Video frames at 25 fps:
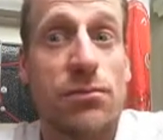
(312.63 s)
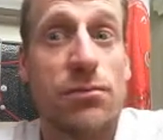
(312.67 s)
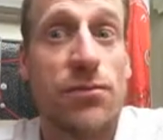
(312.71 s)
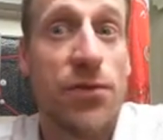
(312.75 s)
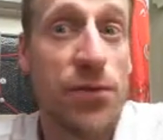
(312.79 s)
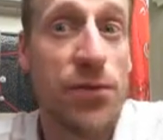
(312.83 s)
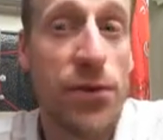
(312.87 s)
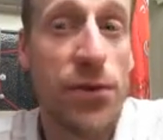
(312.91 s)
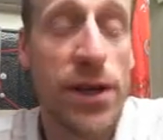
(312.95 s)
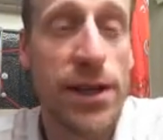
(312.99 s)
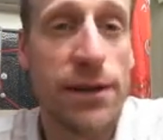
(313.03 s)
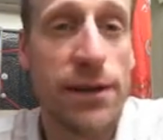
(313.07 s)

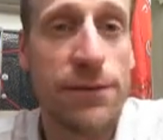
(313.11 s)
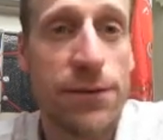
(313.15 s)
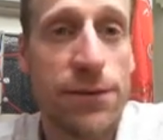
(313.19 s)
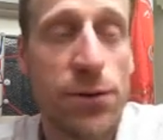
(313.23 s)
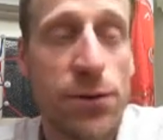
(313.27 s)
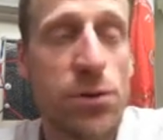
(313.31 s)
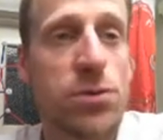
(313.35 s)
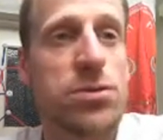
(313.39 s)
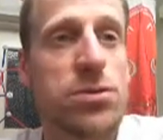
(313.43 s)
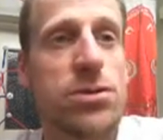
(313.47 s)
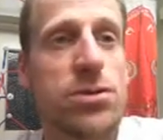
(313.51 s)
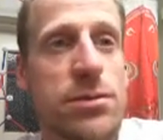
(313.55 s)
free and
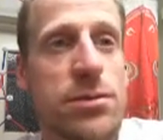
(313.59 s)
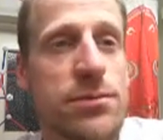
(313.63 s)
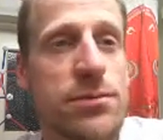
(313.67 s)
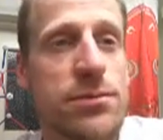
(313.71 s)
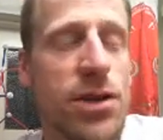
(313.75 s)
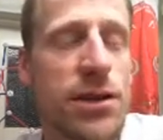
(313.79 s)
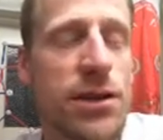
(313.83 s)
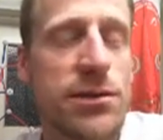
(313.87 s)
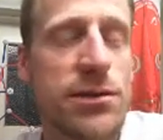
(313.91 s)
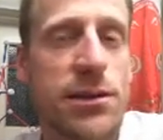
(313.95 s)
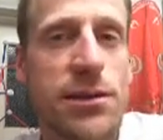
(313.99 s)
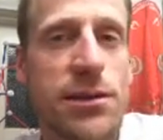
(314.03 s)
forced
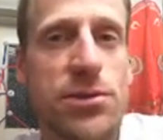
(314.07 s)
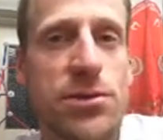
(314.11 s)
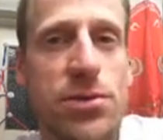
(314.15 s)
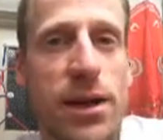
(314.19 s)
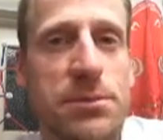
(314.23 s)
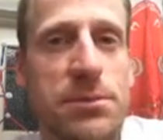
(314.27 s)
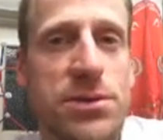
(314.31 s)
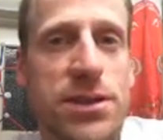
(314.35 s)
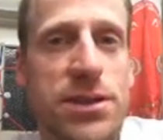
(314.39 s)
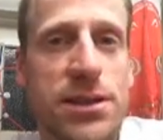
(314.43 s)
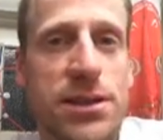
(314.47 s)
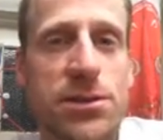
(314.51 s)
coastally
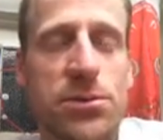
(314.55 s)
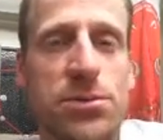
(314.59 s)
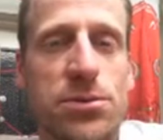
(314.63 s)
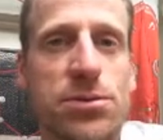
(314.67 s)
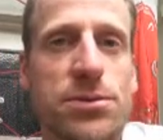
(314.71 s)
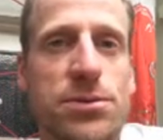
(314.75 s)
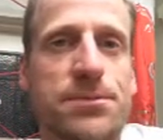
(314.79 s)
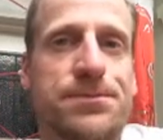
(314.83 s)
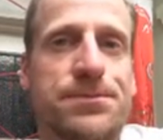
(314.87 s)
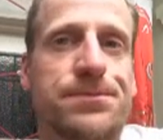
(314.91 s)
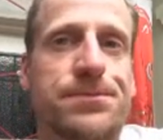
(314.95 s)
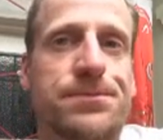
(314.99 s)
trapped
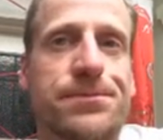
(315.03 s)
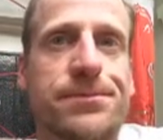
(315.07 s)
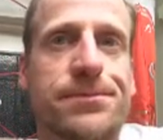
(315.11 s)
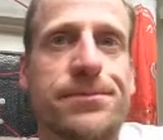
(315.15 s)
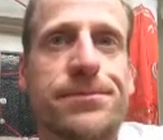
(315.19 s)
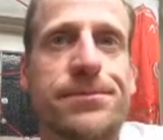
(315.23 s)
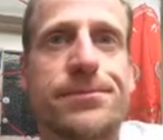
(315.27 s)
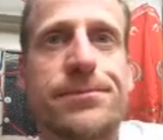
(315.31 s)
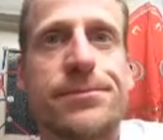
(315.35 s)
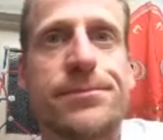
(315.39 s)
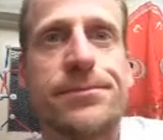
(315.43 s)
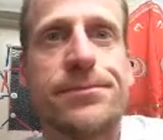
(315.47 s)
signals,
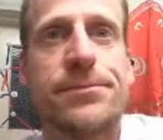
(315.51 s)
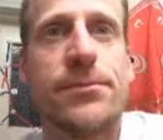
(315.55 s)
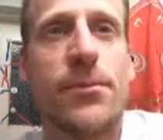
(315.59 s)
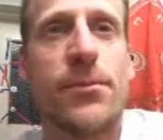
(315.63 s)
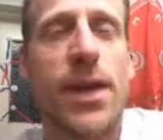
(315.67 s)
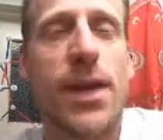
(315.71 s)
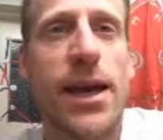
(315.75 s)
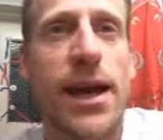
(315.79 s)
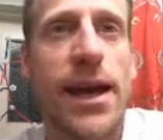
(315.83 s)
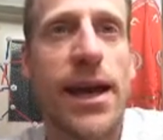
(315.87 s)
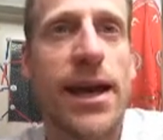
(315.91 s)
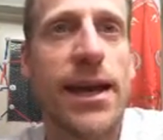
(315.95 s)

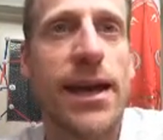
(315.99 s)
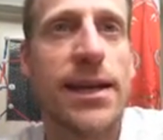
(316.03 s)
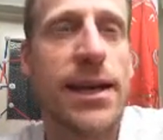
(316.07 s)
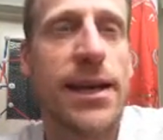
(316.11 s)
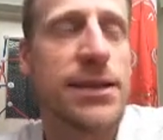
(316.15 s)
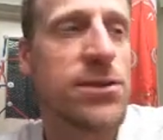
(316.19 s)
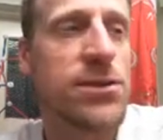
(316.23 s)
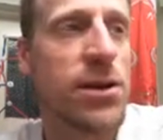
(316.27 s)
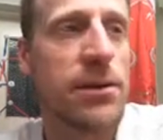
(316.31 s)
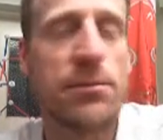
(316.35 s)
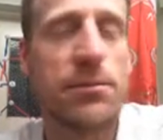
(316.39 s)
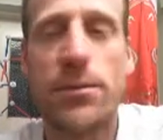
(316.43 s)
and
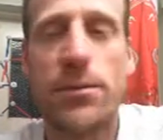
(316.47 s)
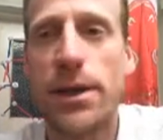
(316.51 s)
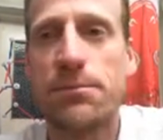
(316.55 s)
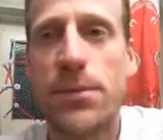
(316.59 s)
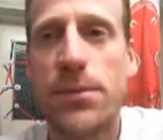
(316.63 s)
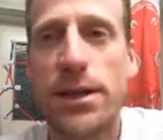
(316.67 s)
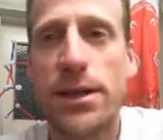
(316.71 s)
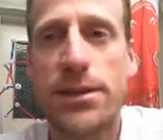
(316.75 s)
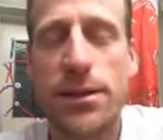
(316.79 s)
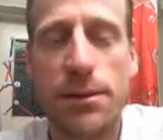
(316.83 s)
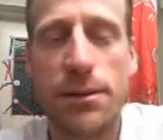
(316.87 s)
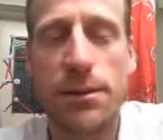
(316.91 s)
as I
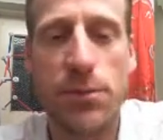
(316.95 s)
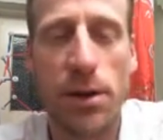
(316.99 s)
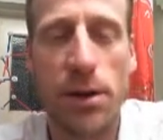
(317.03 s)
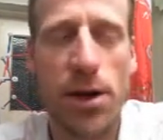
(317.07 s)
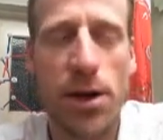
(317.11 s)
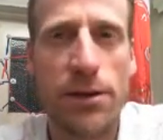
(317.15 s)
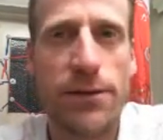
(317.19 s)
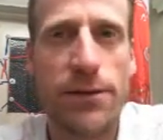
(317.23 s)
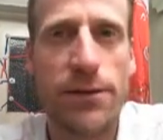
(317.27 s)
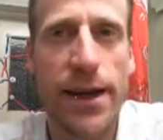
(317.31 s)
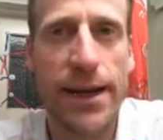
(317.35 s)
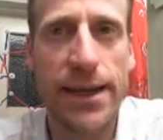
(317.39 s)
mentioned in my
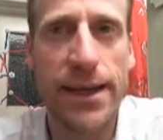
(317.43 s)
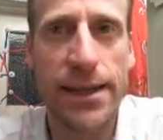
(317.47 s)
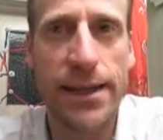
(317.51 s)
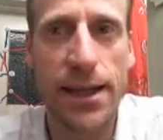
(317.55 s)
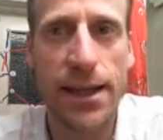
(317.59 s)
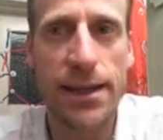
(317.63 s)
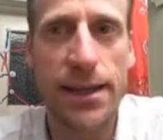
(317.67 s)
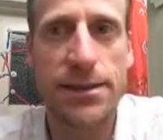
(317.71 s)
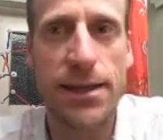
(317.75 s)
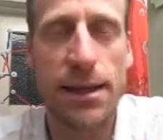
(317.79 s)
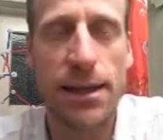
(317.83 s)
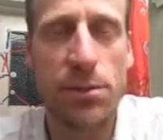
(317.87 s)
motivating
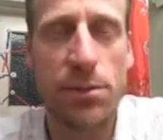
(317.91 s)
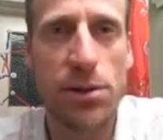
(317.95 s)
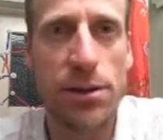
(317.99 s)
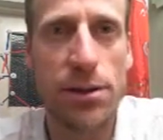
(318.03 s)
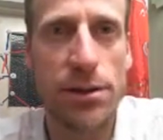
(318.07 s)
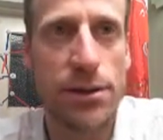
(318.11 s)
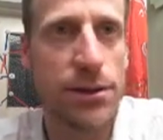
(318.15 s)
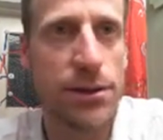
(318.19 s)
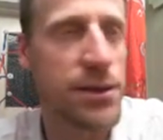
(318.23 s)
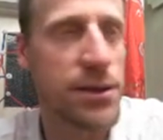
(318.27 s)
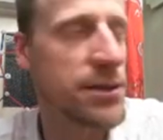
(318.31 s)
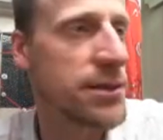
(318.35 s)
example
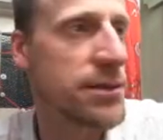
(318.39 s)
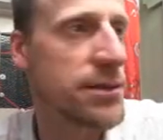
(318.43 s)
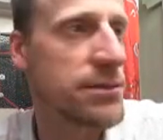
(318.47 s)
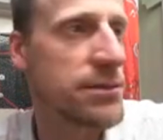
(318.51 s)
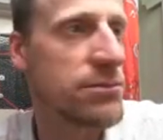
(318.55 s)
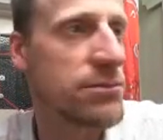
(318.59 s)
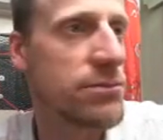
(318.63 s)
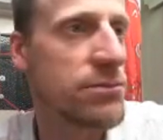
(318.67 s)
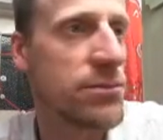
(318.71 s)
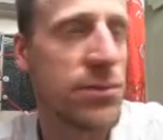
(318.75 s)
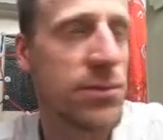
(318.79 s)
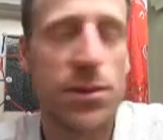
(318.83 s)
at the
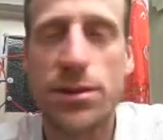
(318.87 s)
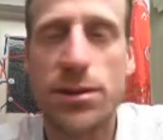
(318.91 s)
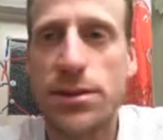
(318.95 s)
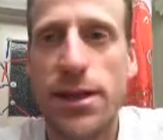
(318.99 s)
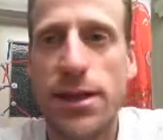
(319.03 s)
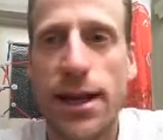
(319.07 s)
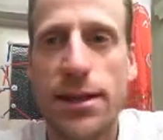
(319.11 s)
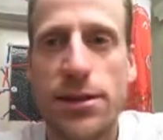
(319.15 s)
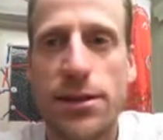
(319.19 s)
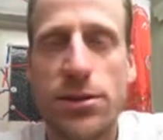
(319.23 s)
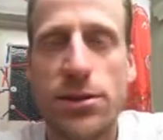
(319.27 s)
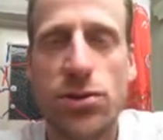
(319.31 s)

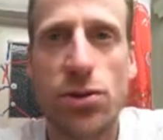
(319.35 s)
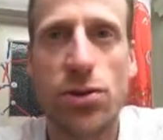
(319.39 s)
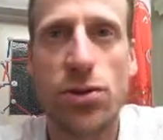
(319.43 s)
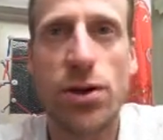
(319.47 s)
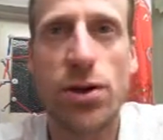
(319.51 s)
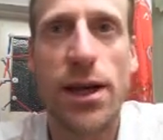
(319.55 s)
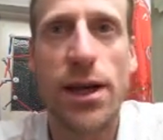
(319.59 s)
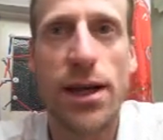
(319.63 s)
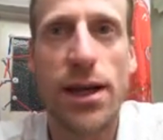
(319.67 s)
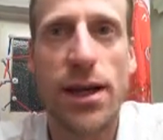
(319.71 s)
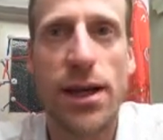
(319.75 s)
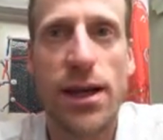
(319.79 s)
start of the
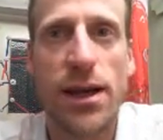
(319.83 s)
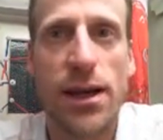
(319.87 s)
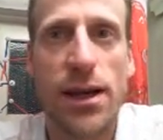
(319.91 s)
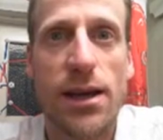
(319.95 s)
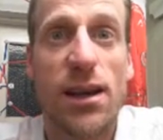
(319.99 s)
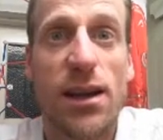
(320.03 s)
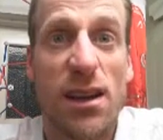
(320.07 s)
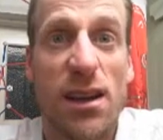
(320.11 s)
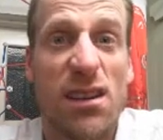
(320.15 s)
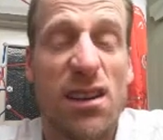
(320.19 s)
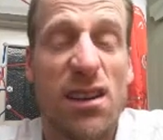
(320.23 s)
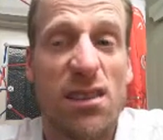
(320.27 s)
talk,
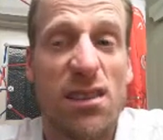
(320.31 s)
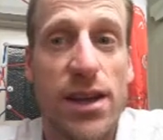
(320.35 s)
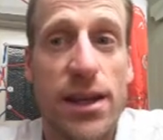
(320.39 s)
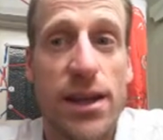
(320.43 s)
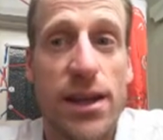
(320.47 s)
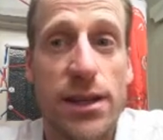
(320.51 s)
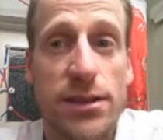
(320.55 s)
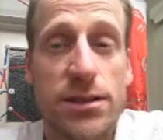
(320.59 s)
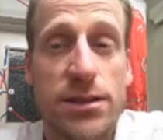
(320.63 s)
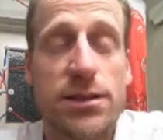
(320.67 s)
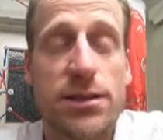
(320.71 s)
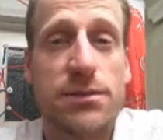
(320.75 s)

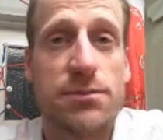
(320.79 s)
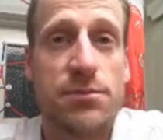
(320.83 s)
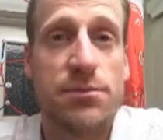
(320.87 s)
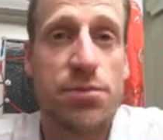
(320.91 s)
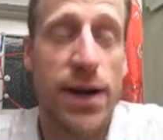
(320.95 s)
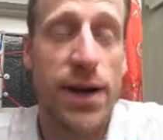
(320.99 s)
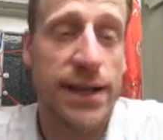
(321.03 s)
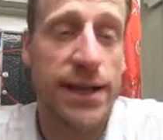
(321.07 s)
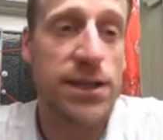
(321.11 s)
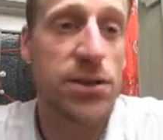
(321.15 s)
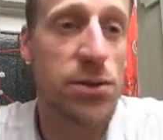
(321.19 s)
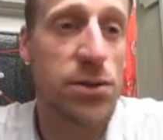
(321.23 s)
there's
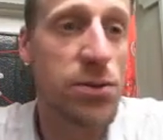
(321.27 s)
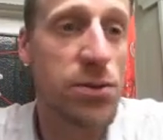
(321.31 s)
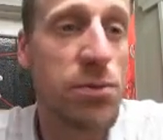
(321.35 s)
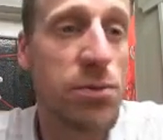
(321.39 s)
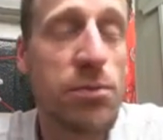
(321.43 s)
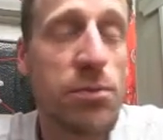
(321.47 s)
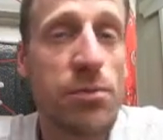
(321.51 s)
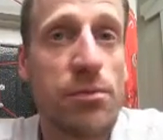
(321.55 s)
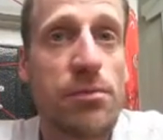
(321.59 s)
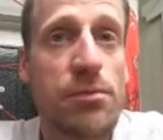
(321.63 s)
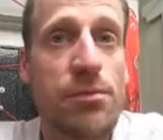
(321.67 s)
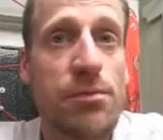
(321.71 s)
practical
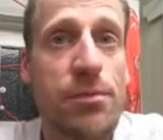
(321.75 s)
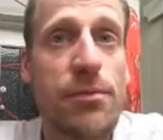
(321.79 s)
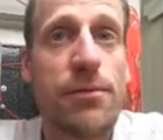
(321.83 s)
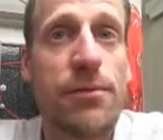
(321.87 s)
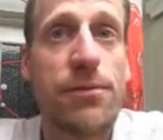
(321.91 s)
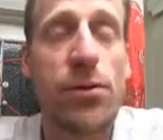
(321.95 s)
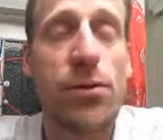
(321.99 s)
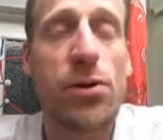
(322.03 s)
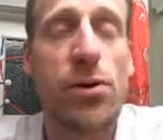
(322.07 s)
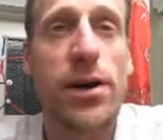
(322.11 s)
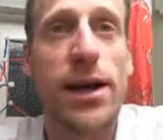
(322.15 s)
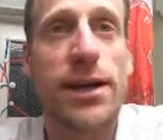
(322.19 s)

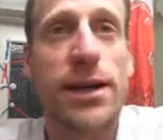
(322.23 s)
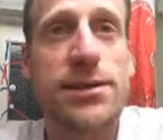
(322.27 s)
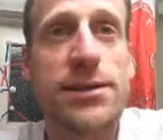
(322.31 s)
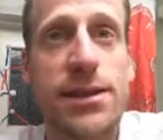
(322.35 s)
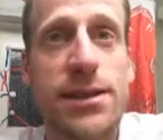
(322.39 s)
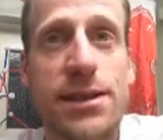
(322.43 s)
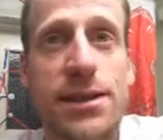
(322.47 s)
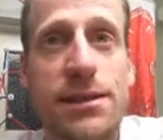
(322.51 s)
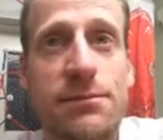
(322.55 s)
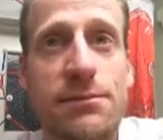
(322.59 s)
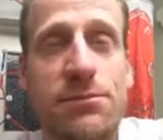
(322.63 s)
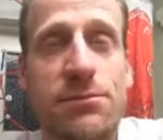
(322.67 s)

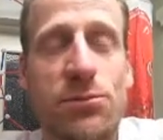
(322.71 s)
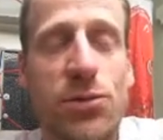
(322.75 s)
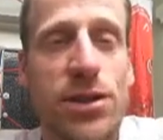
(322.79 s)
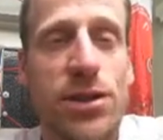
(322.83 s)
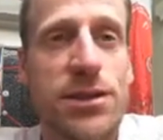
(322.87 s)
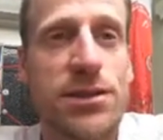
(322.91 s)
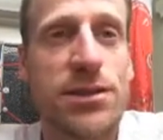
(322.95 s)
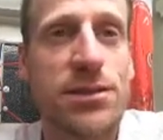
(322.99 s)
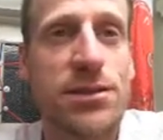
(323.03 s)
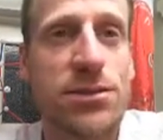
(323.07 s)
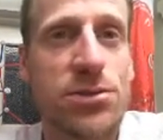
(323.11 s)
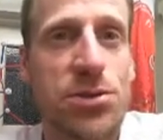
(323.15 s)
forecasting
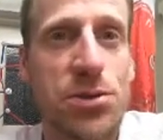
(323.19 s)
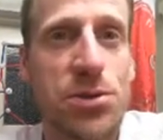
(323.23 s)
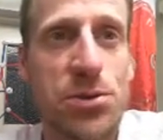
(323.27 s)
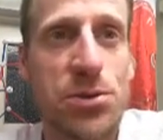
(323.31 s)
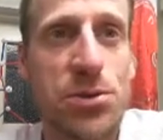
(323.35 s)
reasons